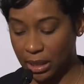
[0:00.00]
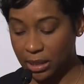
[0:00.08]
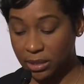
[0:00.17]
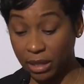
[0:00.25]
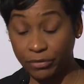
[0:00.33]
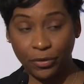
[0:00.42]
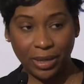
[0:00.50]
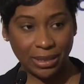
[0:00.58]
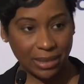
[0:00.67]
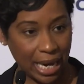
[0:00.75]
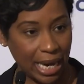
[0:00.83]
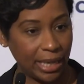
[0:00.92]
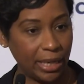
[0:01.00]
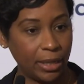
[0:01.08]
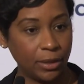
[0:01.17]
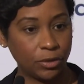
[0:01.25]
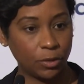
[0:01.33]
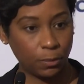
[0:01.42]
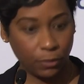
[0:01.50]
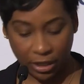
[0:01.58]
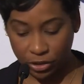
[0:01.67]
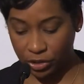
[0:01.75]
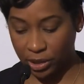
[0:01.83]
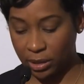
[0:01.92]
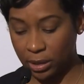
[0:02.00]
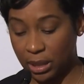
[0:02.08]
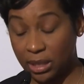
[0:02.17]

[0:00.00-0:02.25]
suffer anxiety, depression,